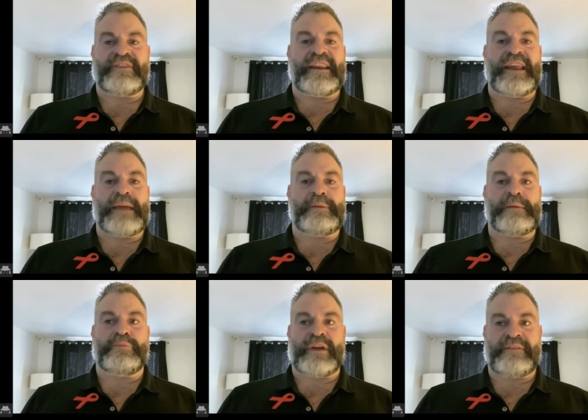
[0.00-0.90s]
enabling
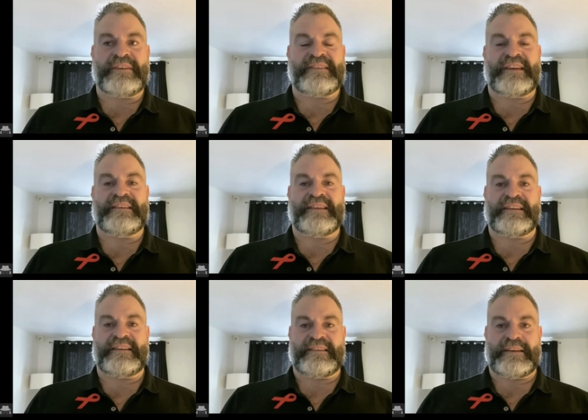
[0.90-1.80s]
privacy and
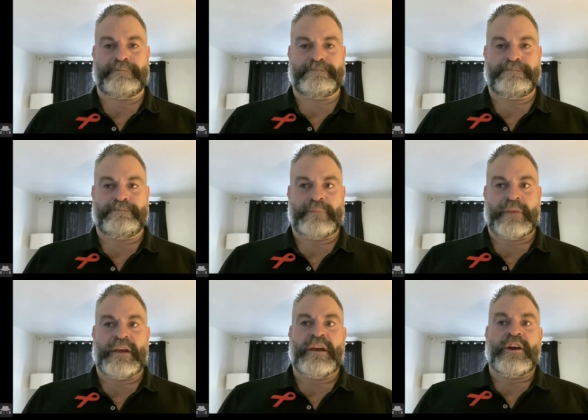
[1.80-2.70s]
dignity.
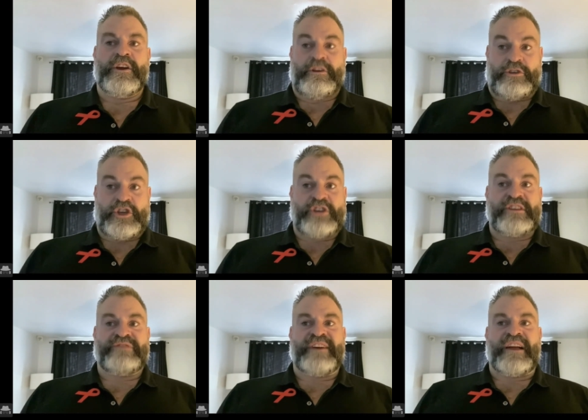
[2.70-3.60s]
Judges
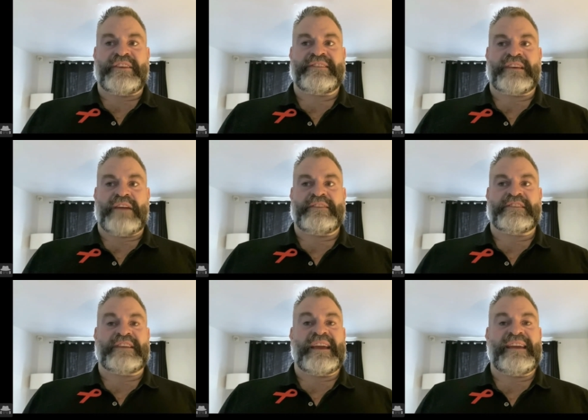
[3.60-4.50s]
felt this service
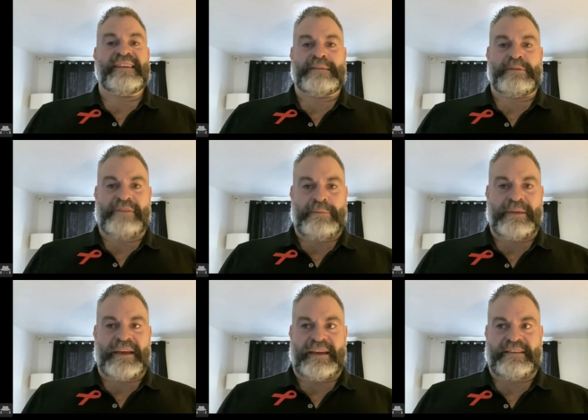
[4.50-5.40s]
could easily be
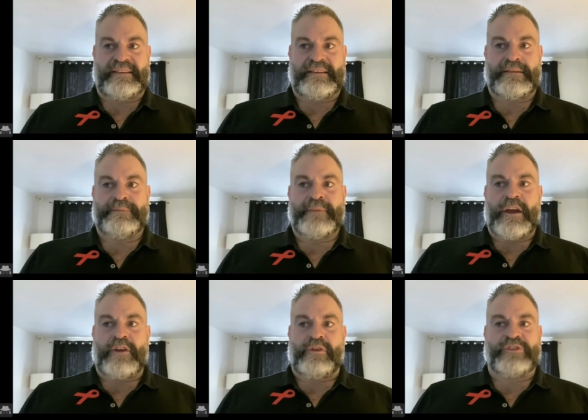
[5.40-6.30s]
replicated
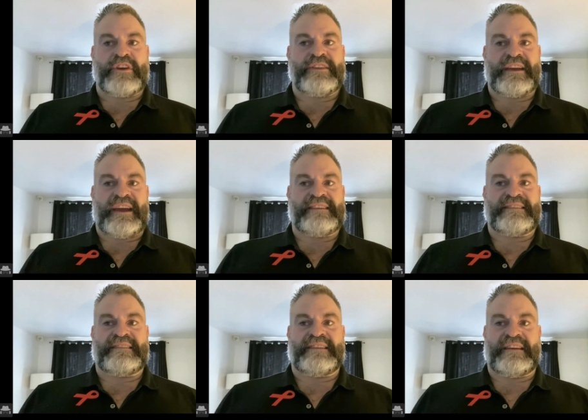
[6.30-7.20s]
across other care
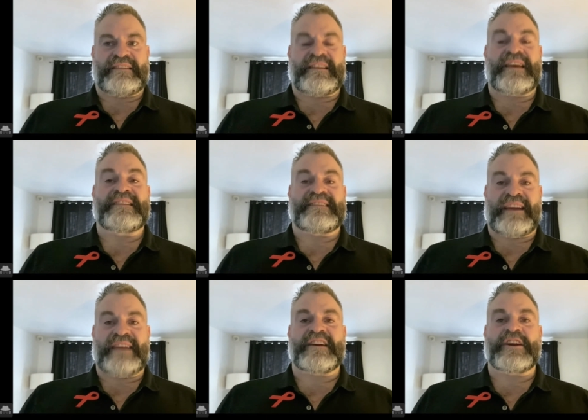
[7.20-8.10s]
settings and has
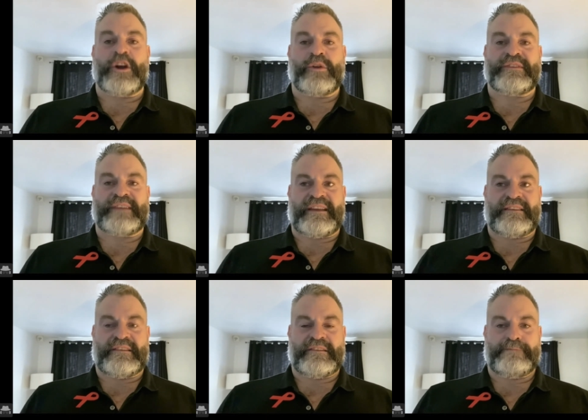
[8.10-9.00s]
set a gold
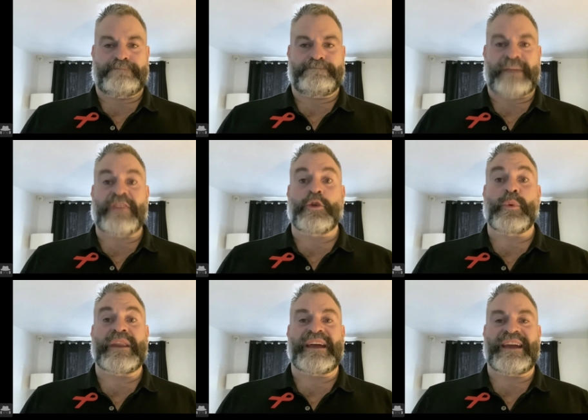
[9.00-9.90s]
standard. And the
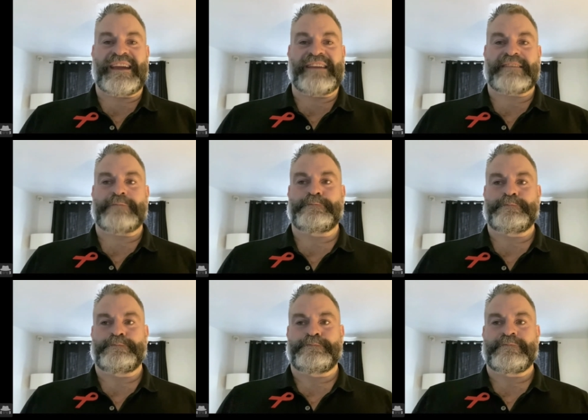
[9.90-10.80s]
winner is
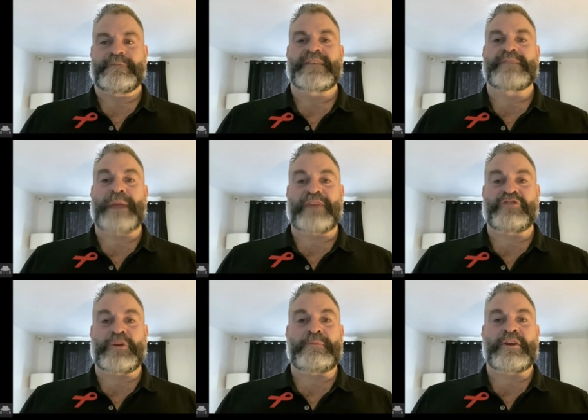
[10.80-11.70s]

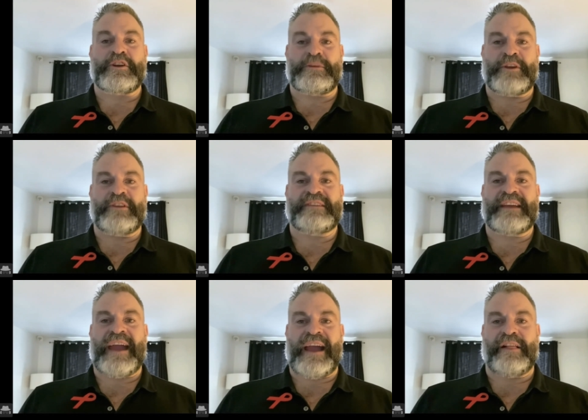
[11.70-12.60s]
Spectrum Community
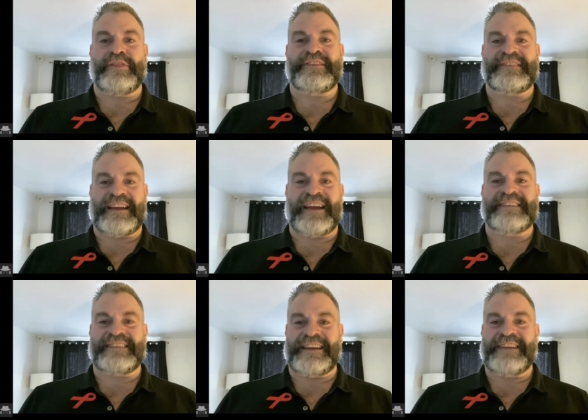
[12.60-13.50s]
Health
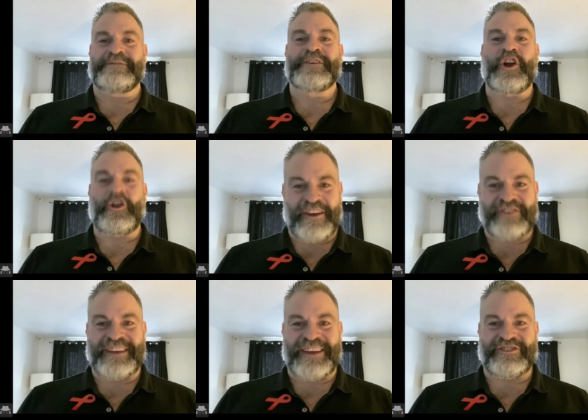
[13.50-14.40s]
CIC.
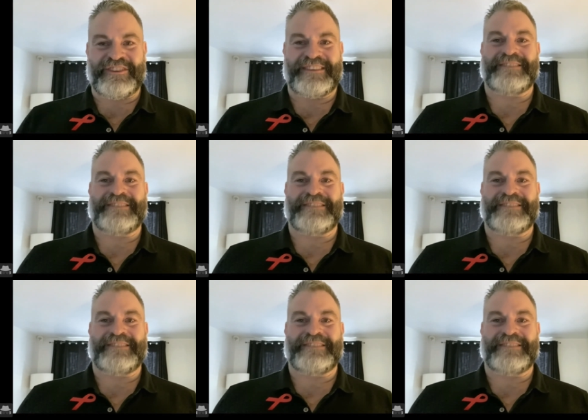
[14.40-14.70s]
Congratulations.